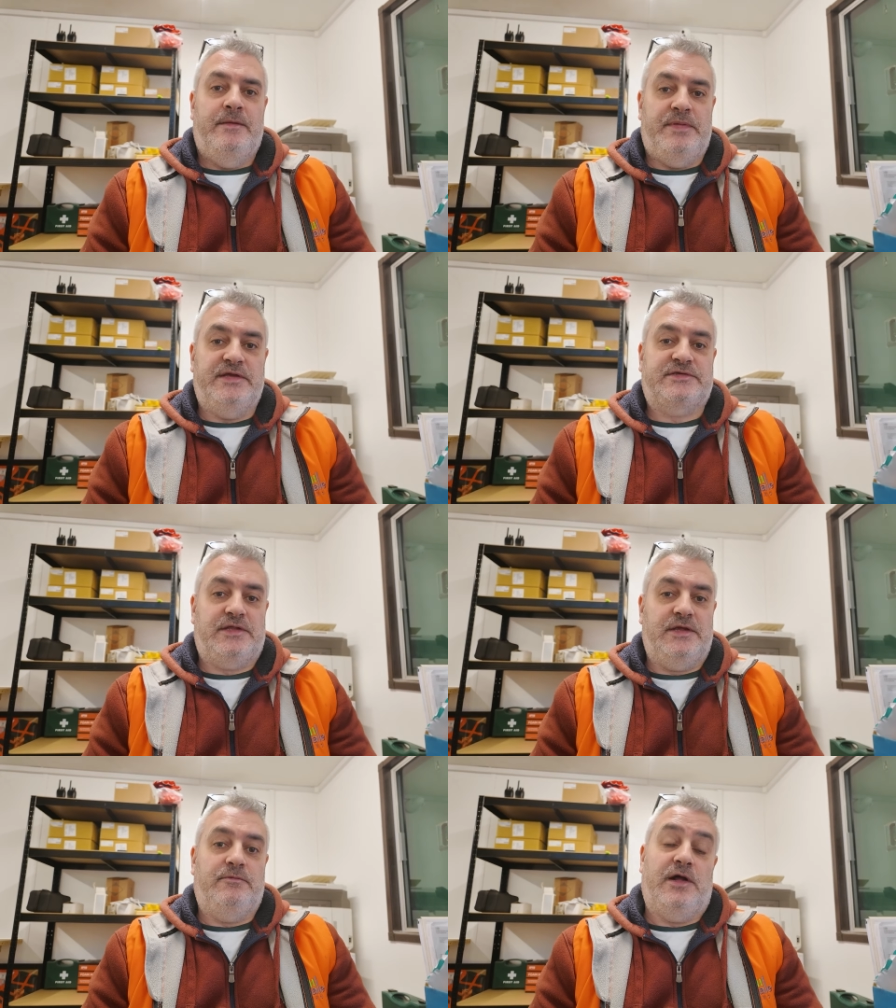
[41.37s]

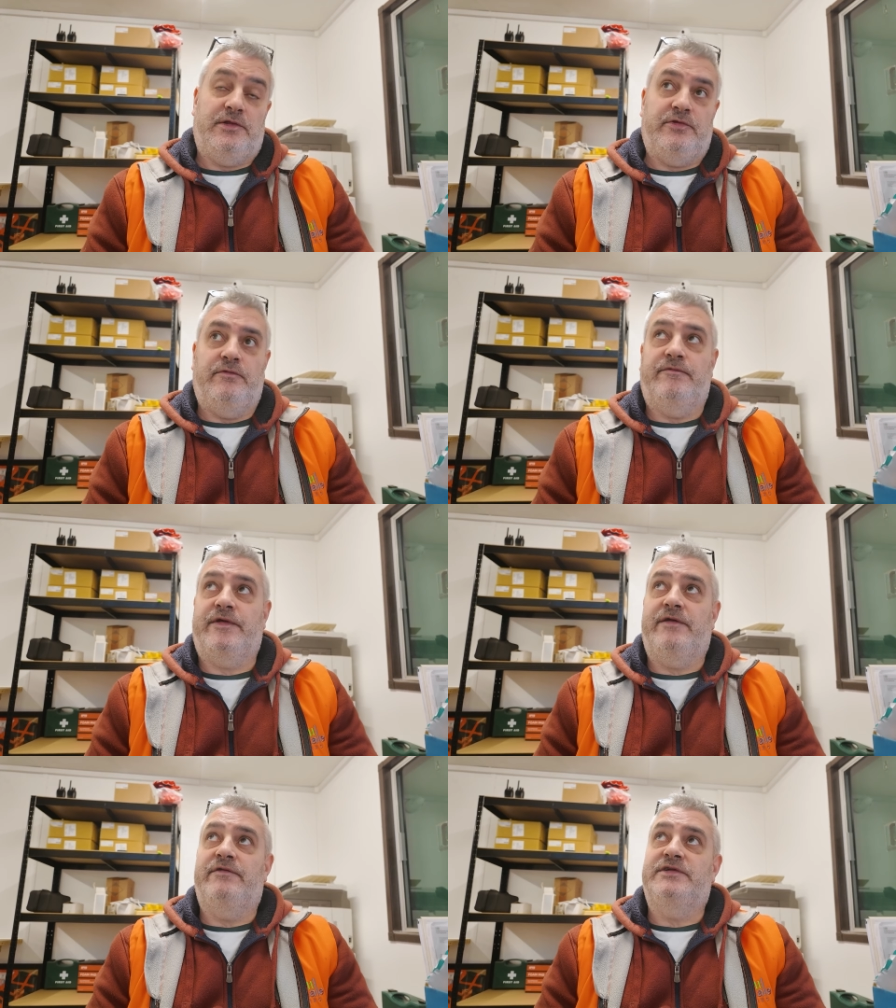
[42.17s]
basically, well done
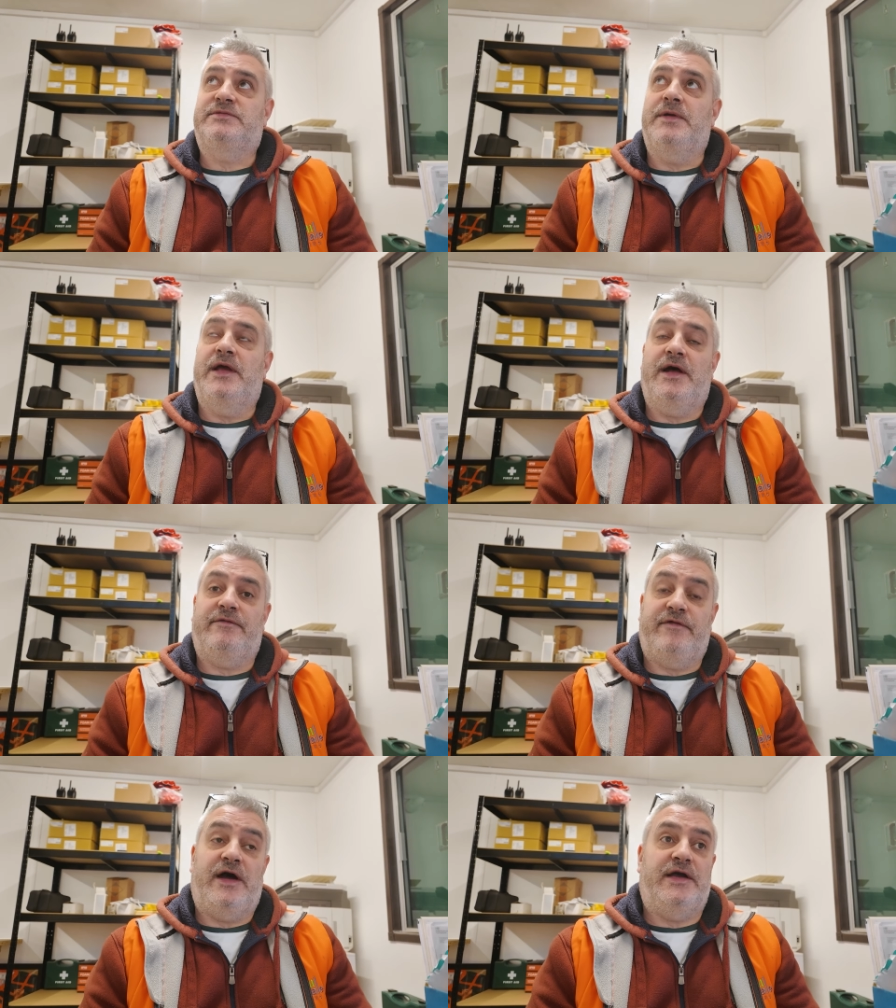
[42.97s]
for giving his mate
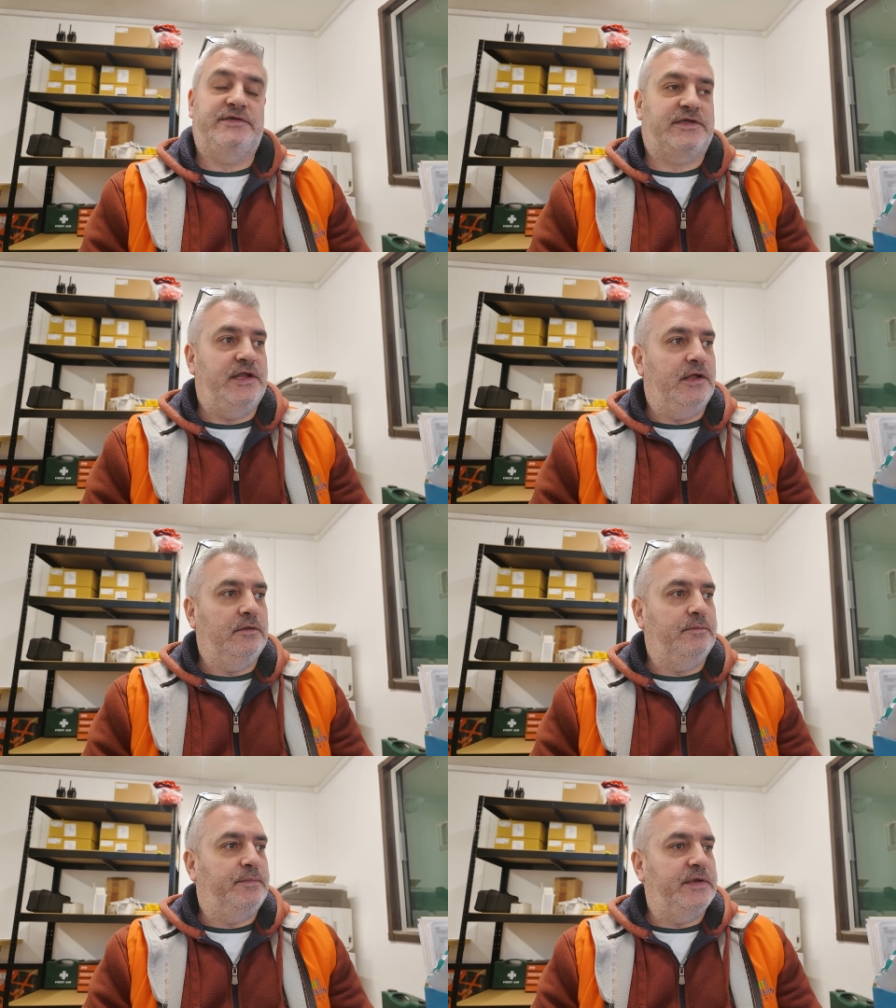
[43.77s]
advice and
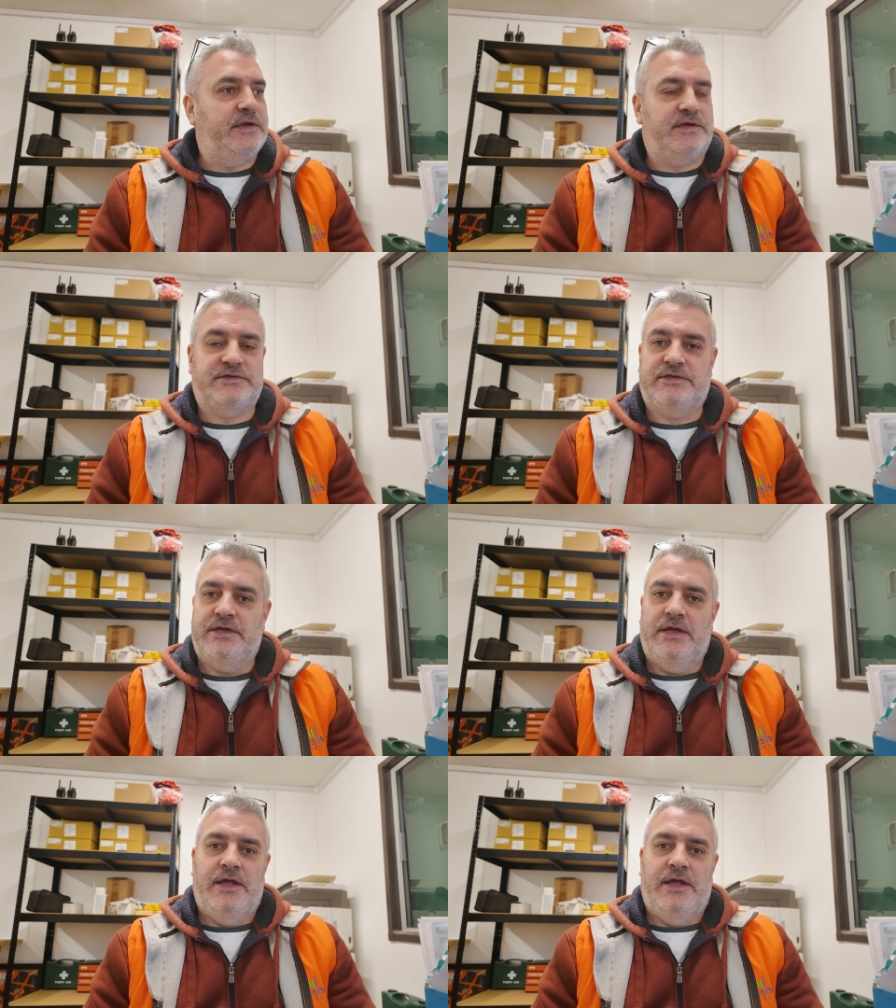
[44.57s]
help, because